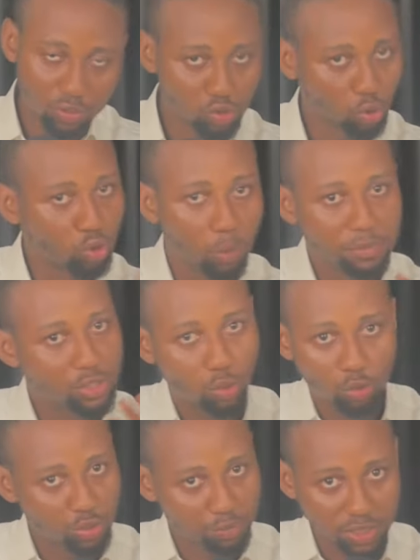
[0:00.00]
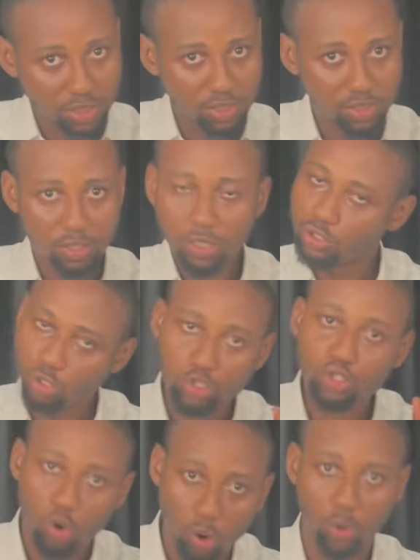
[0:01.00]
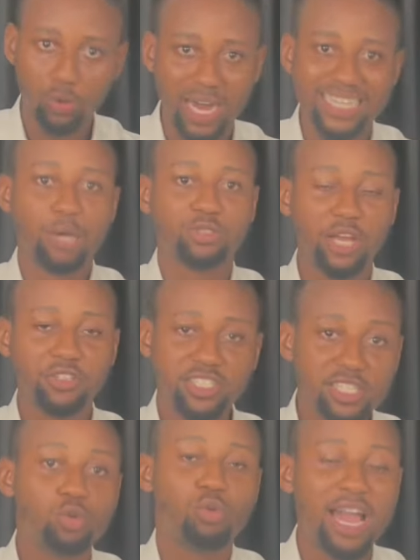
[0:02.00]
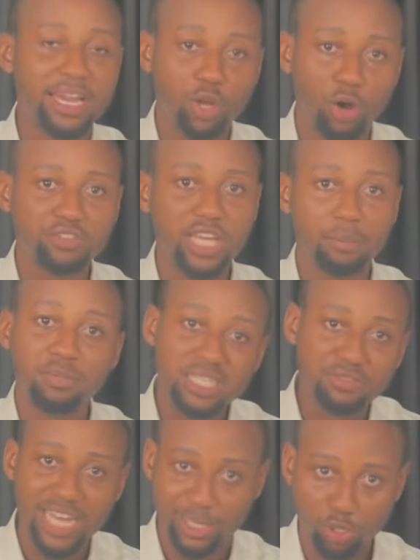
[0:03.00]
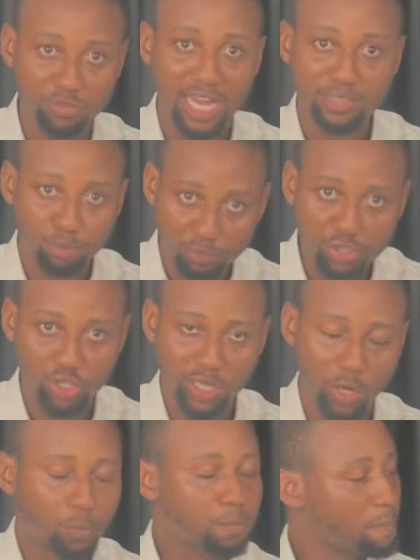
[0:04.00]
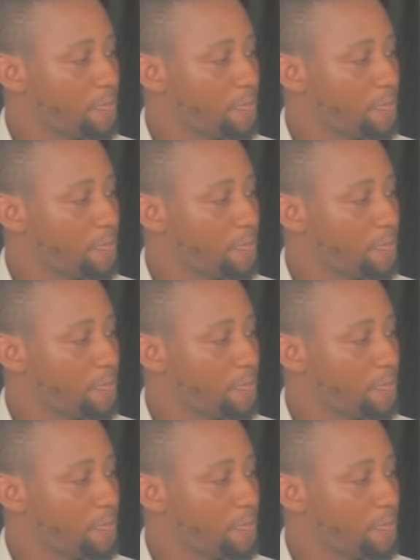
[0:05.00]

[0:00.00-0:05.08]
So don't misquote me. Not all. And I'll tell you the reason why a lot of them leave their survey at provisional.